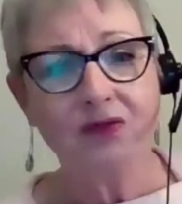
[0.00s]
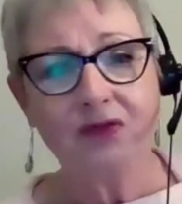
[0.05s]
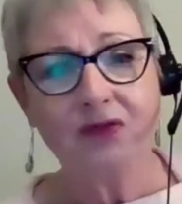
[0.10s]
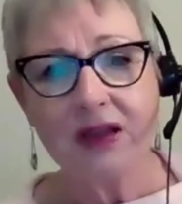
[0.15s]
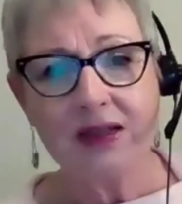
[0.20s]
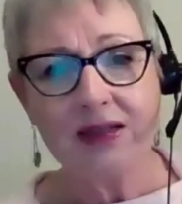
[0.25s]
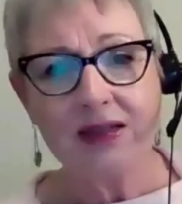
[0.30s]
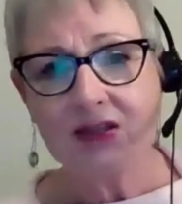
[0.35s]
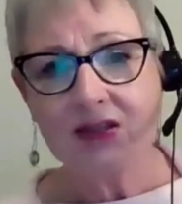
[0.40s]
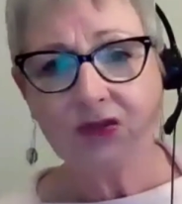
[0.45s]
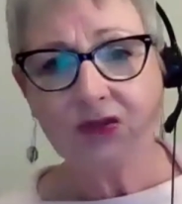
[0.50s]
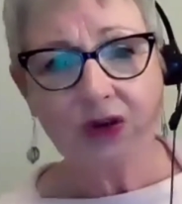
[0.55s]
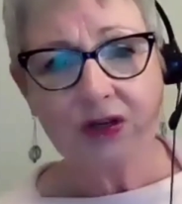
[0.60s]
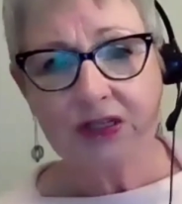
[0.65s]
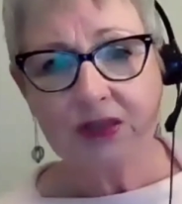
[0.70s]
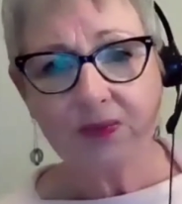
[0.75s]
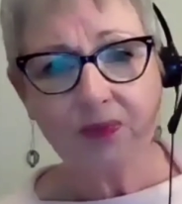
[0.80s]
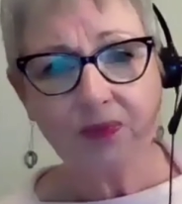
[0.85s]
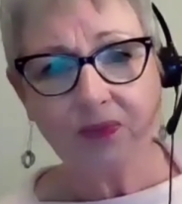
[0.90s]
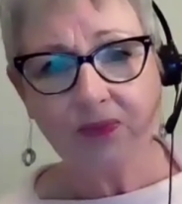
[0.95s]
of nice
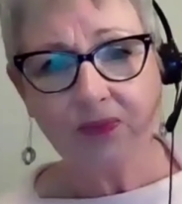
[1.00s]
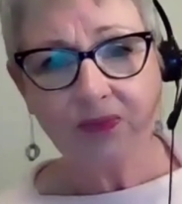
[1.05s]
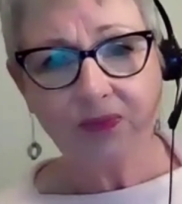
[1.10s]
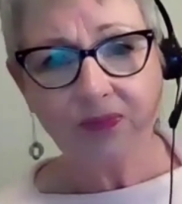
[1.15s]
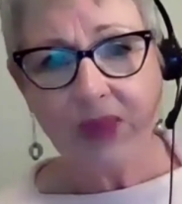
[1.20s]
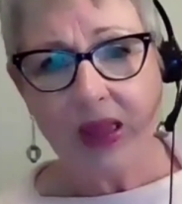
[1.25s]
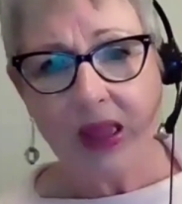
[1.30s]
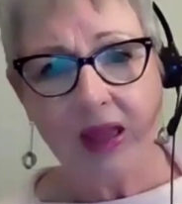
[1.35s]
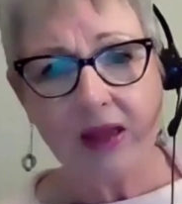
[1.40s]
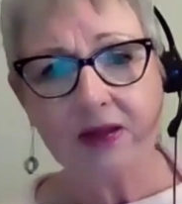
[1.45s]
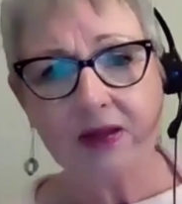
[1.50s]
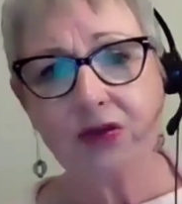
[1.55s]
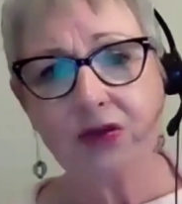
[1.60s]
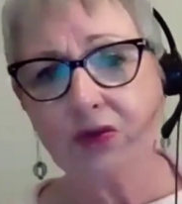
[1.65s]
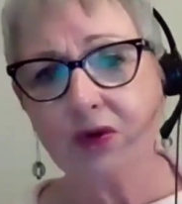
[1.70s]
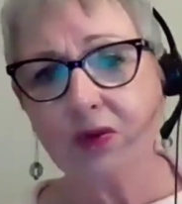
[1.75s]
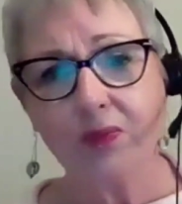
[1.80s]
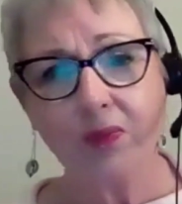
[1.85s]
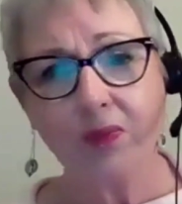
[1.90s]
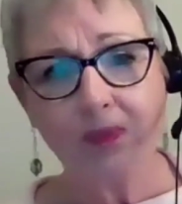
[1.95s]
dress pants
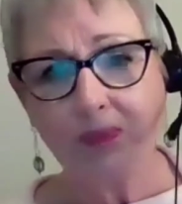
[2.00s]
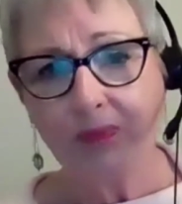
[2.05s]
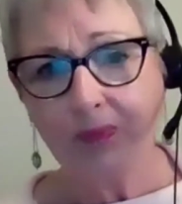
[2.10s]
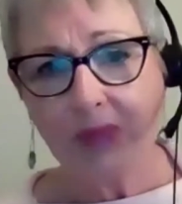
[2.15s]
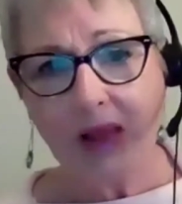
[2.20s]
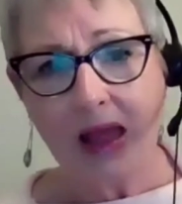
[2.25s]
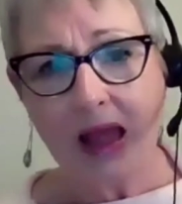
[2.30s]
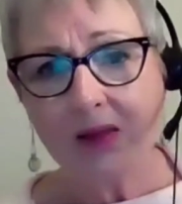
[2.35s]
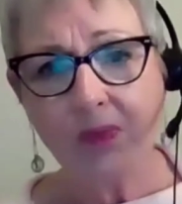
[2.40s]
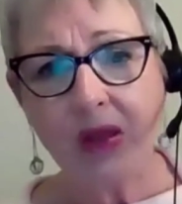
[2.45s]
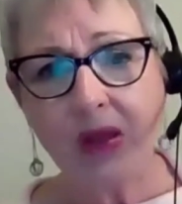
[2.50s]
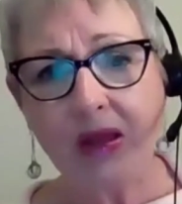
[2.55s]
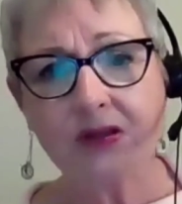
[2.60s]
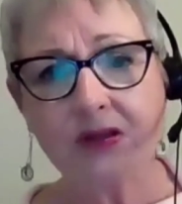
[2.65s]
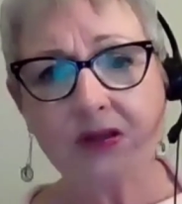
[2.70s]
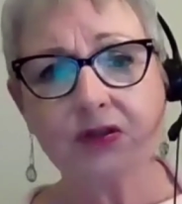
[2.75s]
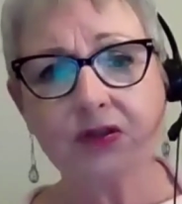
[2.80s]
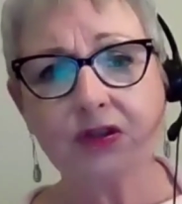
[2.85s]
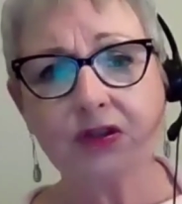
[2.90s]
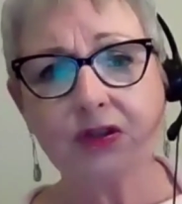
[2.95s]
or a black
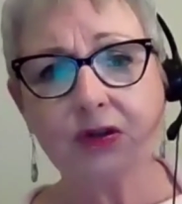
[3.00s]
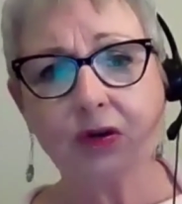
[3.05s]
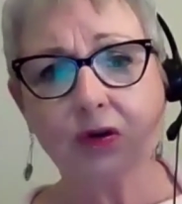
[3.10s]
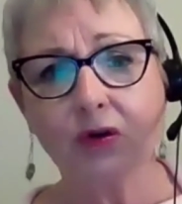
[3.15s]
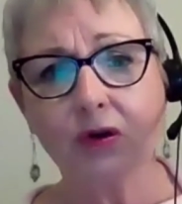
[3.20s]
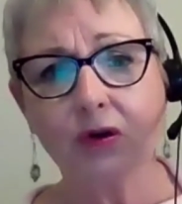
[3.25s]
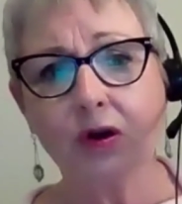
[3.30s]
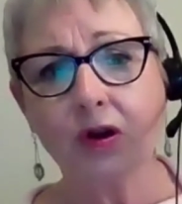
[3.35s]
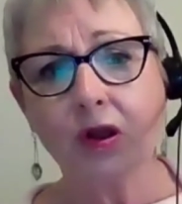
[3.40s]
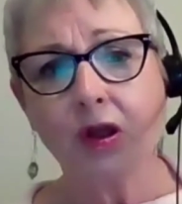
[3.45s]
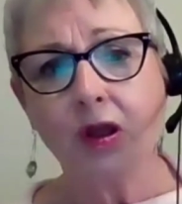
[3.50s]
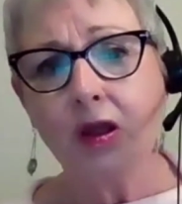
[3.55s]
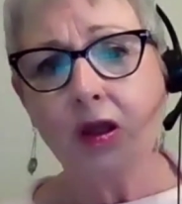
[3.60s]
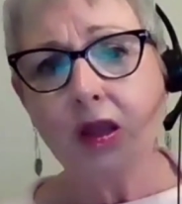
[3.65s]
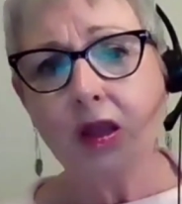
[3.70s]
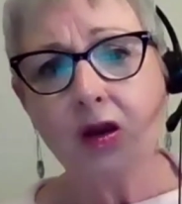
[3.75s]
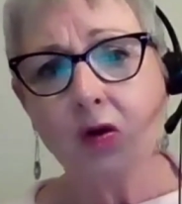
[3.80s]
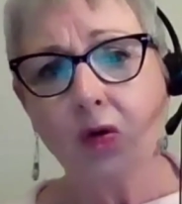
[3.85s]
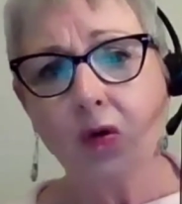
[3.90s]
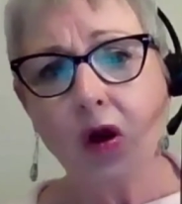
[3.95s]
pencil skirt,
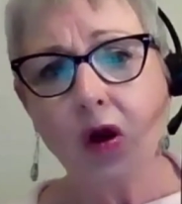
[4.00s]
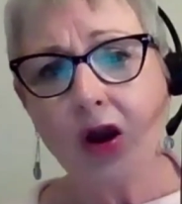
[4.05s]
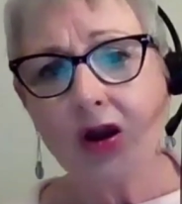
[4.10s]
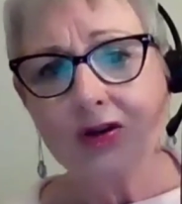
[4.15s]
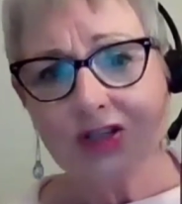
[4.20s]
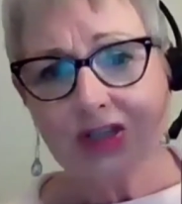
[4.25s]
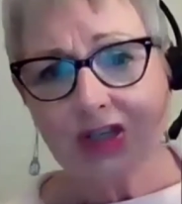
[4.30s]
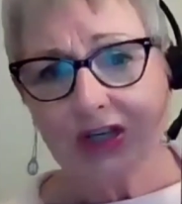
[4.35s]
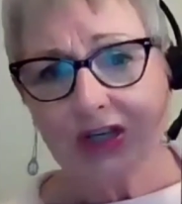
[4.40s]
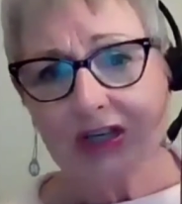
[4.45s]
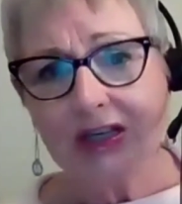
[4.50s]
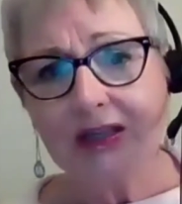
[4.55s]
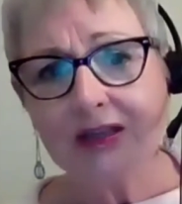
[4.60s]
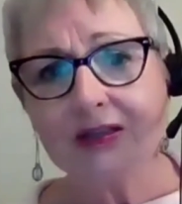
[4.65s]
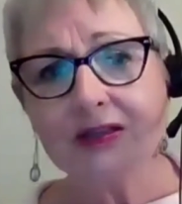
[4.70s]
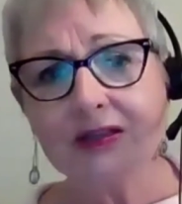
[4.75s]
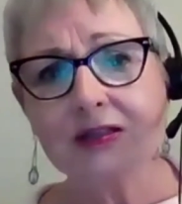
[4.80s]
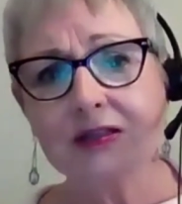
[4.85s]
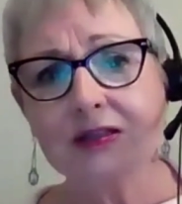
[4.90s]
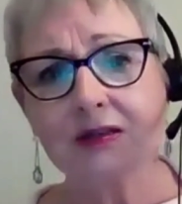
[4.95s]
or our
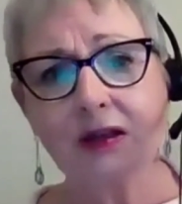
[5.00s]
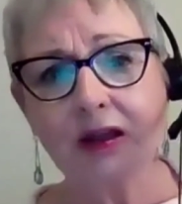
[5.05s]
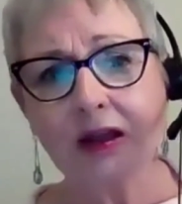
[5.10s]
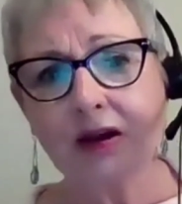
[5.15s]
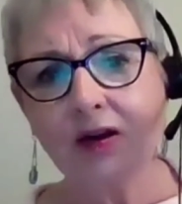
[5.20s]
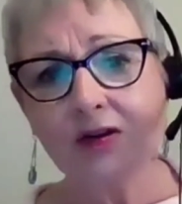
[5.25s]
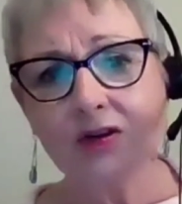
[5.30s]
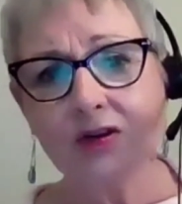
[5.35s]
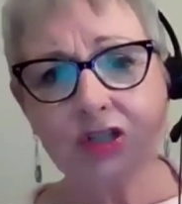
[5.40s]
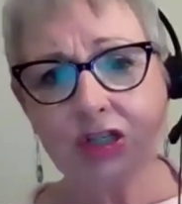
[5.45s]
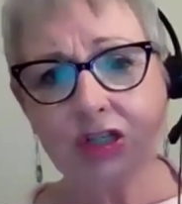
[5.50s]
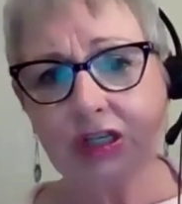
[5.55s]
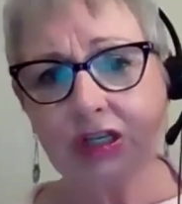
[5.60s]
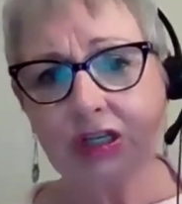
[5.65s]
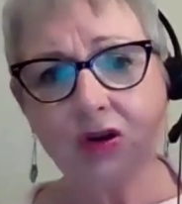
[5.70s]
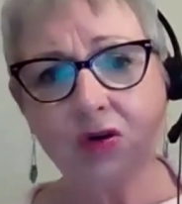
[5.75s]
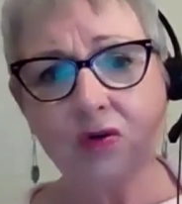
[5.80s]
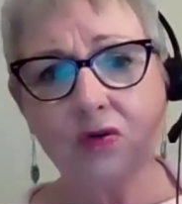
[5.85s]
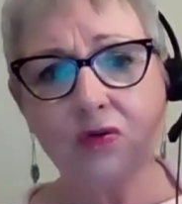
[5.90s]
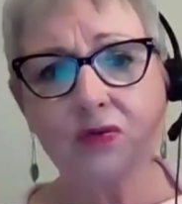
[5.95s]
jeans and our
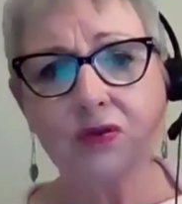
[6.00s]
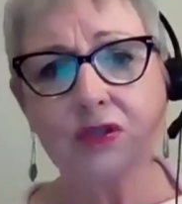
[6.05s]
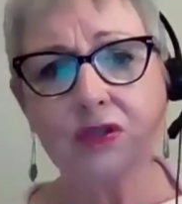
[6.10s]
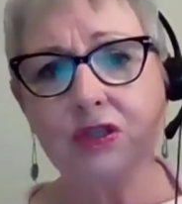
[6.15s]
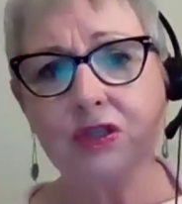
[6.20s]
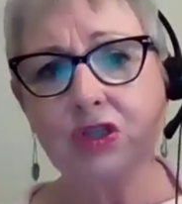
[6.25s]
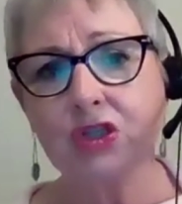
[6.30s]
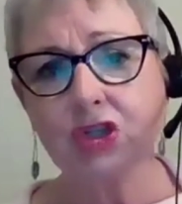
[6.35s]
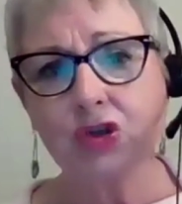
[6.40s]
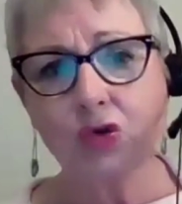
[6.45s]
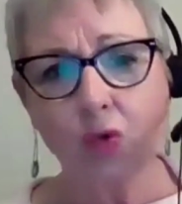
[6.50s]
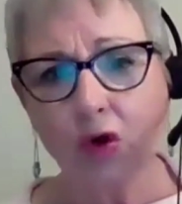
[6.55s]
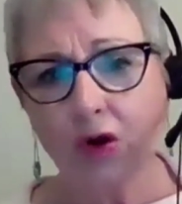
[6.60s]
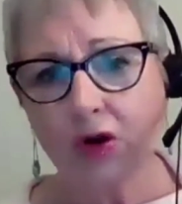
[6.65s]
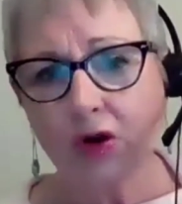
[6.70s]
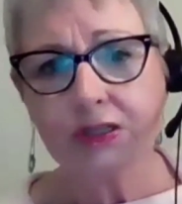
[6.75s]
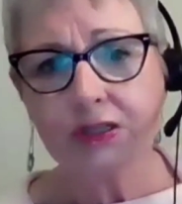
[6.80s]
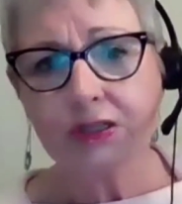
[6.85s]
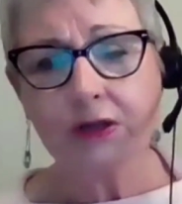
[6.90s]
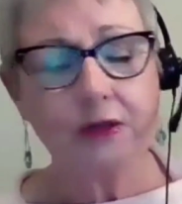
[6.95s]
chinos and
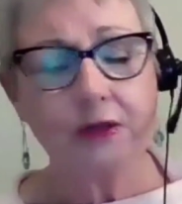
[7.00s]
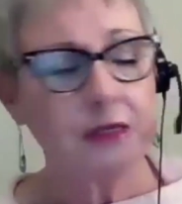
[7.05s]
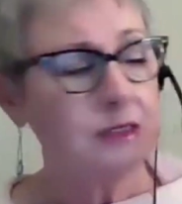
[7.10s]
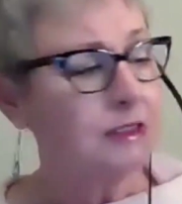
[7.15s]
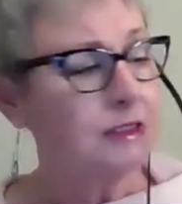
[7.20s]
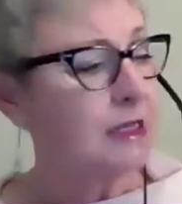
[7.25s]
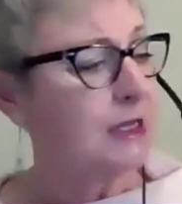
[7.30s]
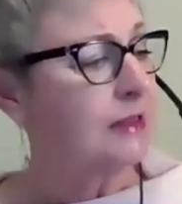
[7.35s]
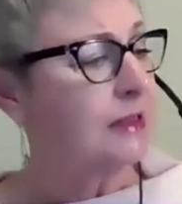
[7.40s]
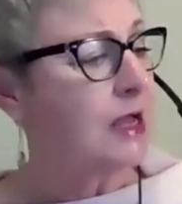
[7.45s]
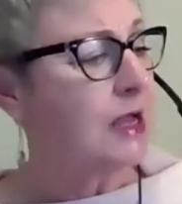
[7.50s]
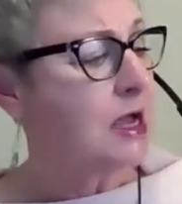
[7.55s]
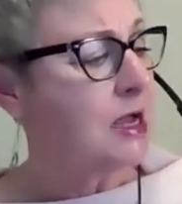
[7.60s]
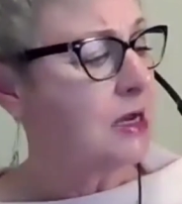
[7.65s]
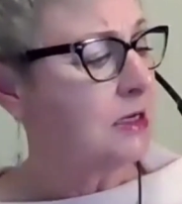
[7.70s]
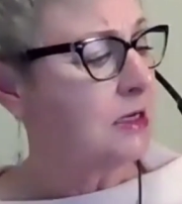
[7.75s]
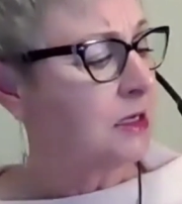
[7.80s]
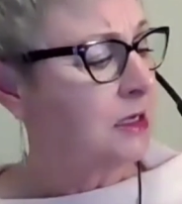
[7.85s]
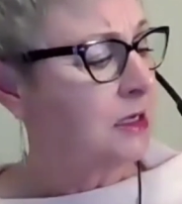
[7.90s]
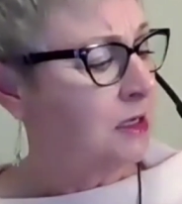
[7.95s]
shorts and things like that.